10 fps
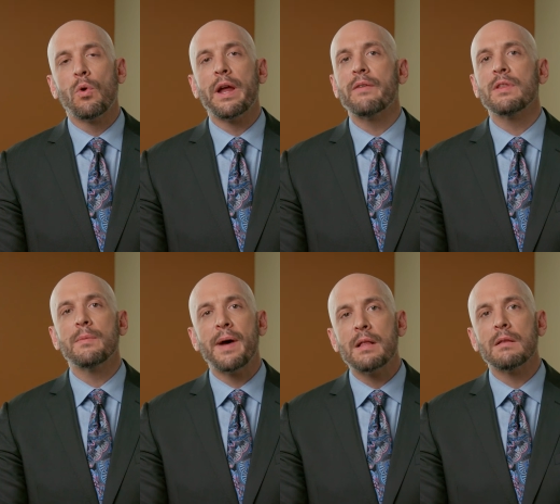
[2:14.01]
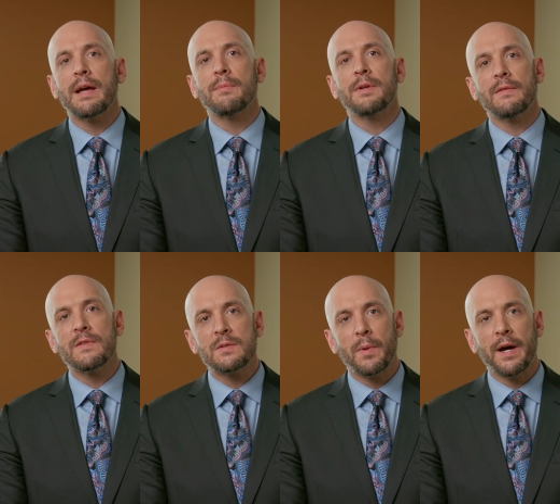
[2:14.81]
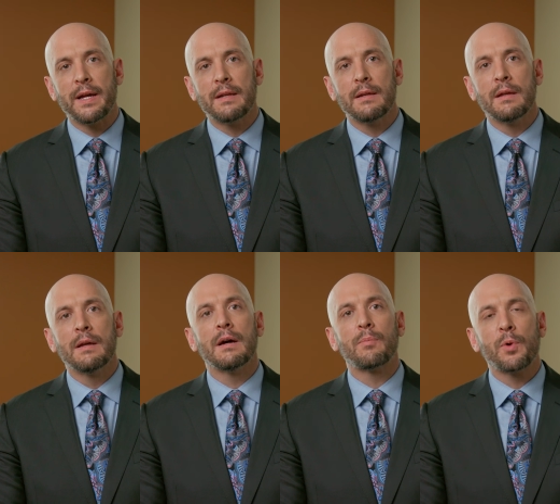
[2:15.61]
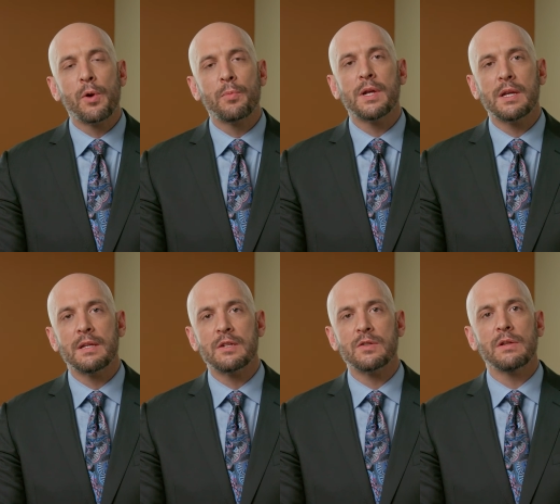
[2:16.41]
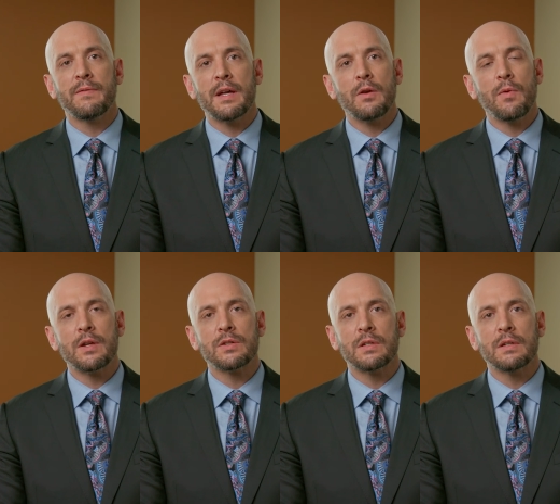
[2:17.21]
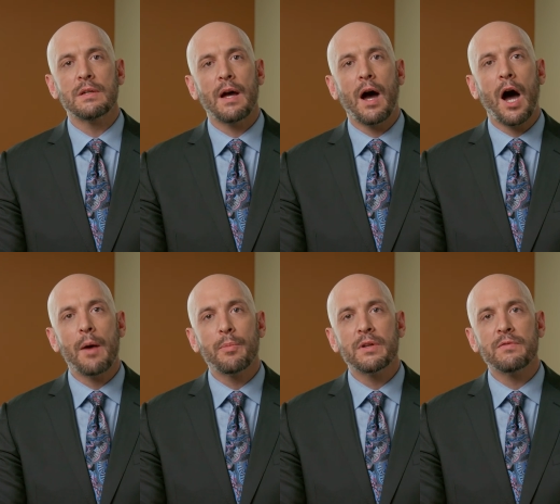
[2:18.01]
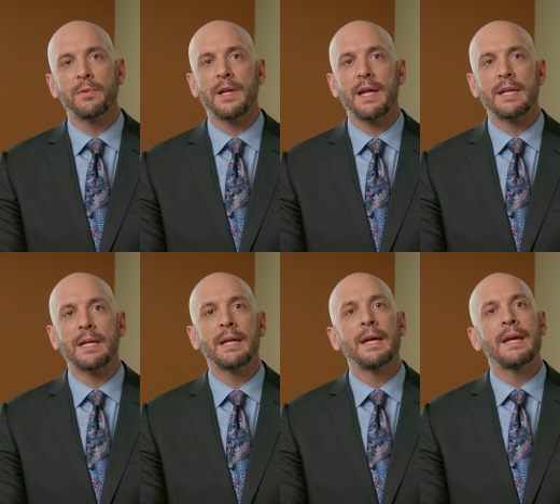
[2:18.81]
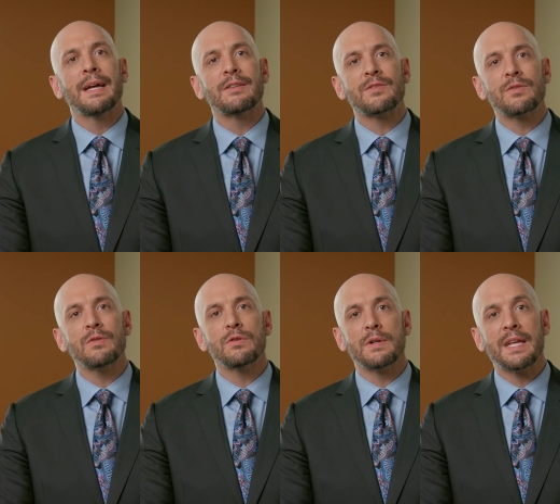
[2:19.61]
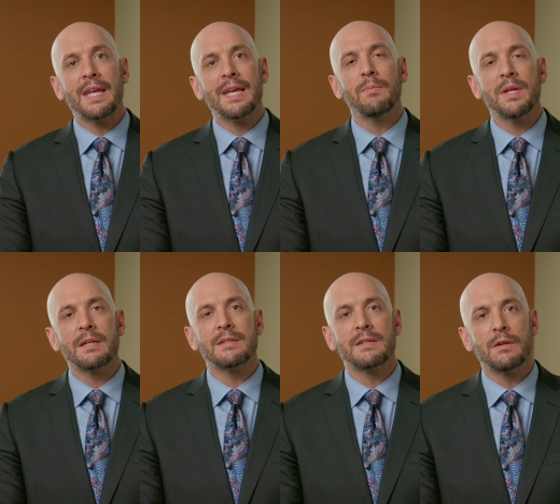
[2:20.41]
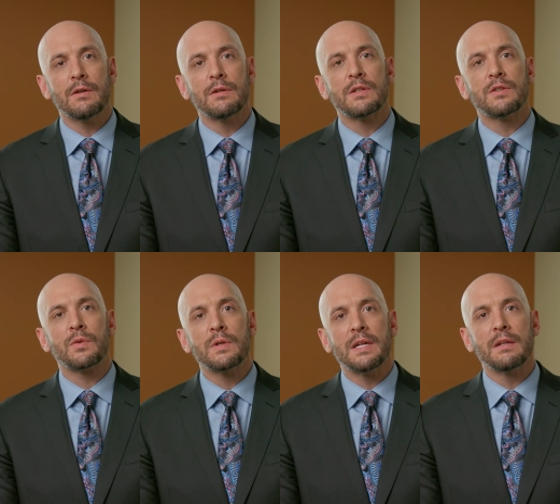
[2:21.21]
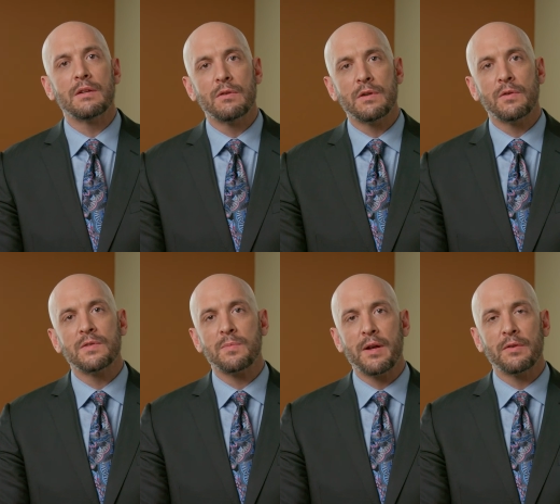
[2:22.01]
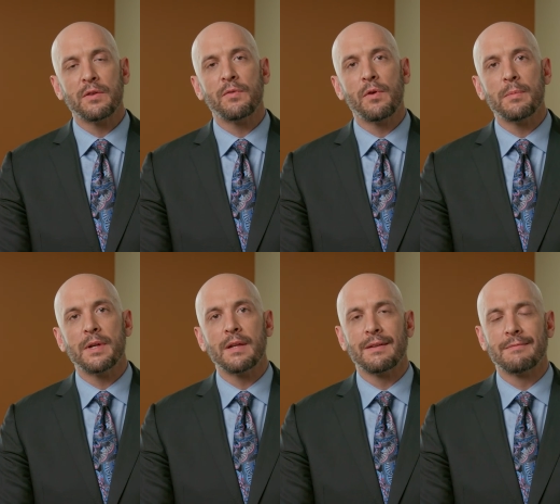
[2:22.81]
Whatever the malalignment of the spine, appropriate initial evaluation, operative planning, and surgery can be considered to treat your adult spinal deformity.